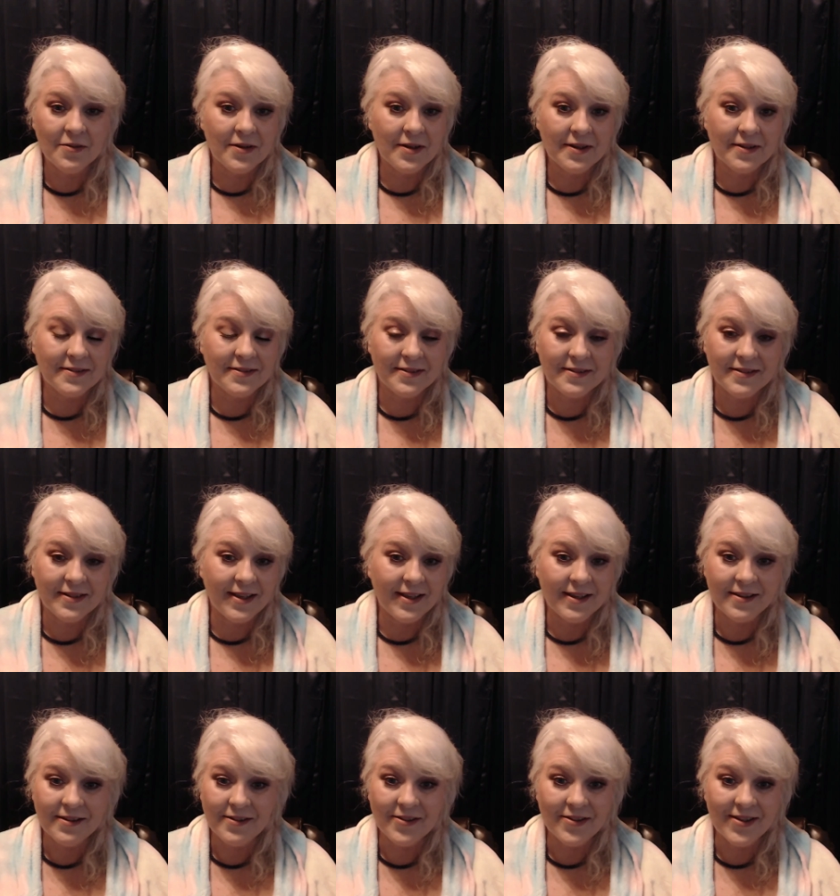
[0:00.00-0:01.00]
what else to say
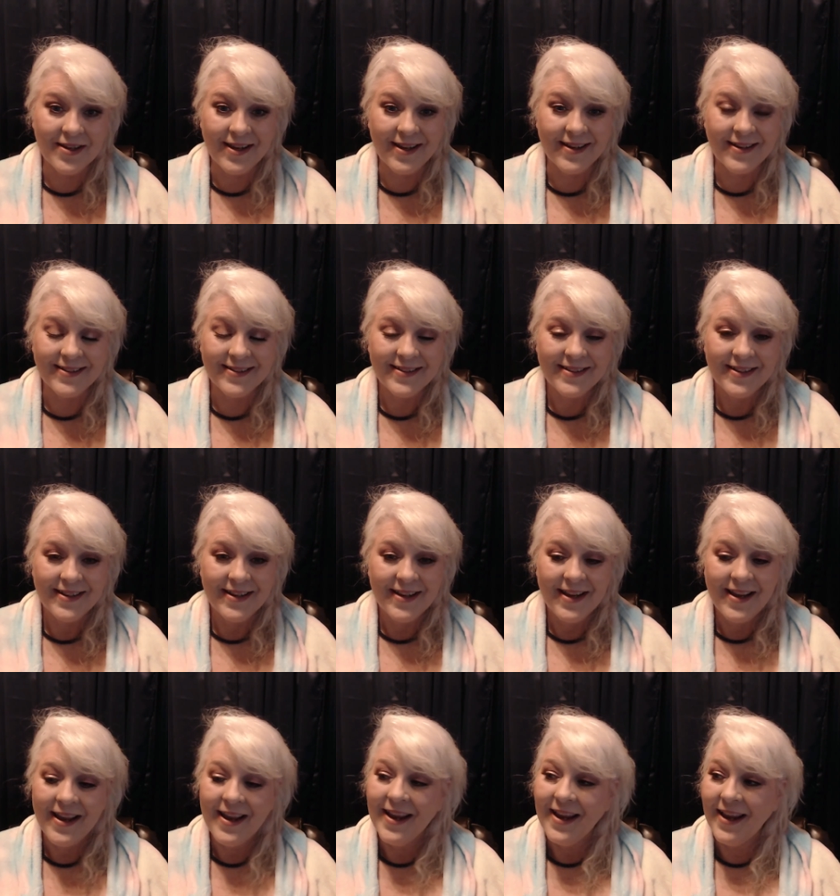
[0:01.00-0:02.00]
other than that.
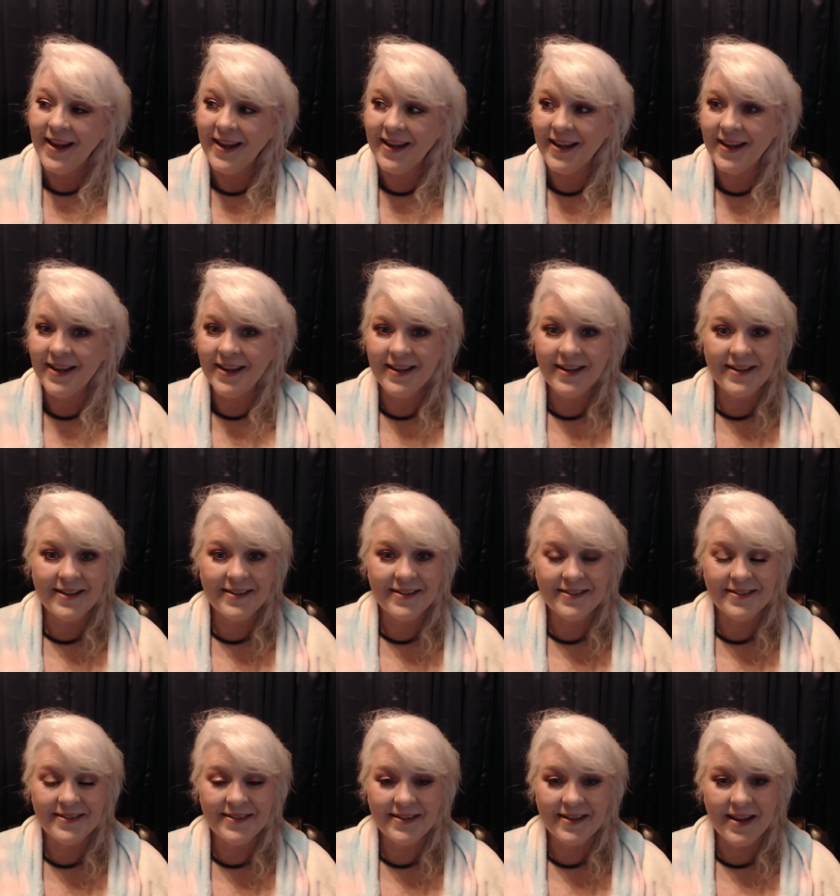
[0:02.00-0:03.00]

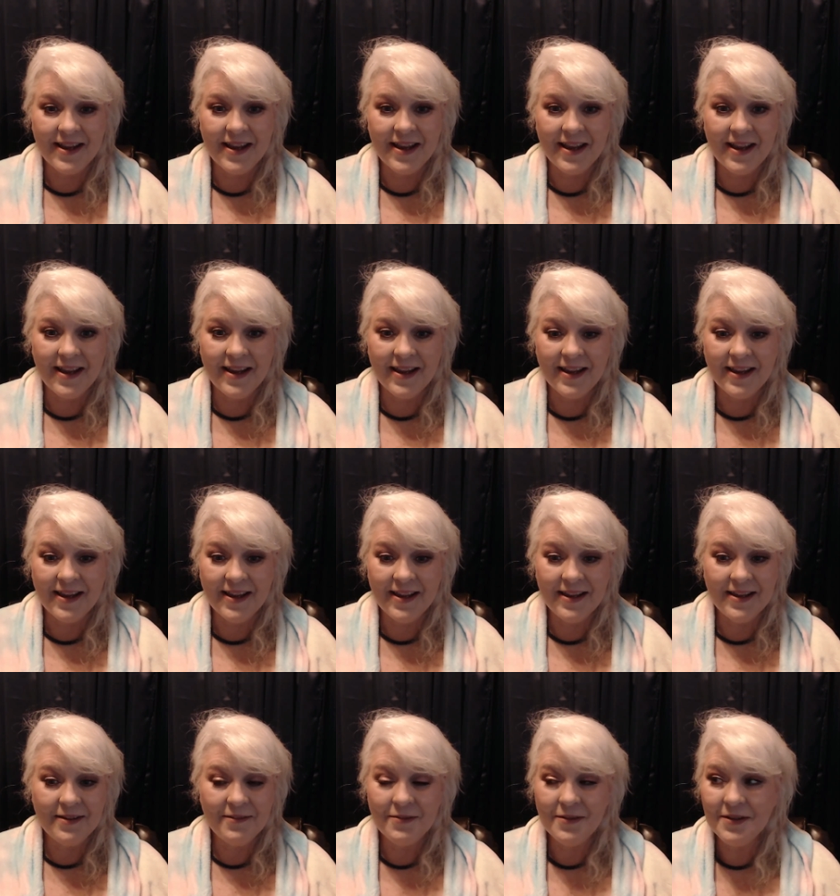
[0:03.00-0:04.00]
And I
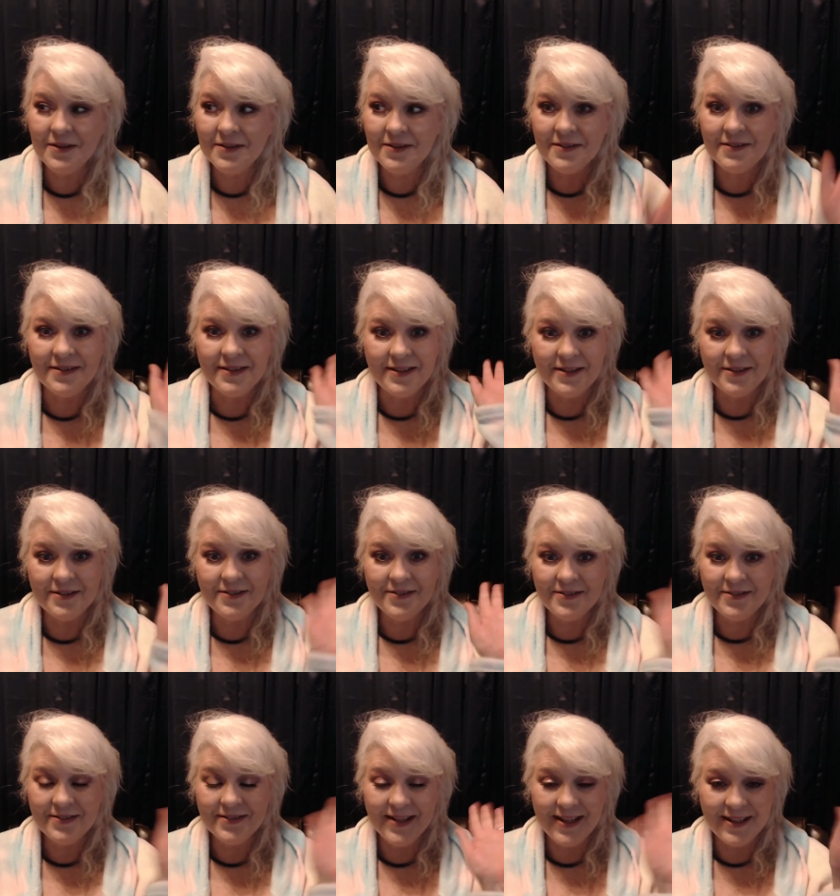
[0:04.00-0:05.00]
will see
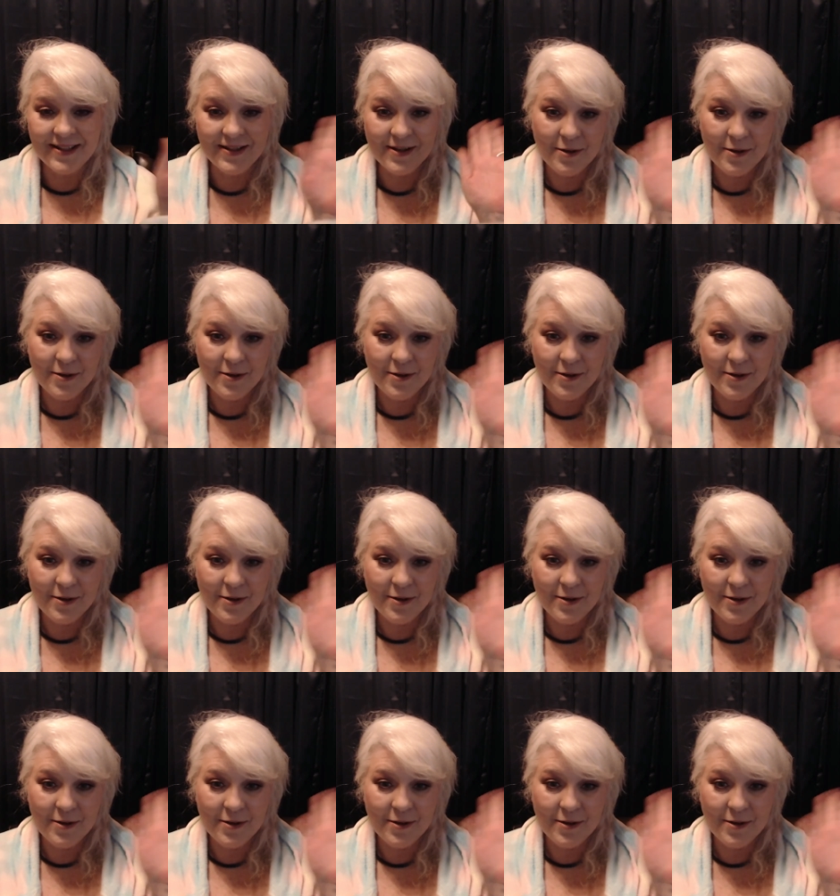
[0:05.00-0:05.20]
you later.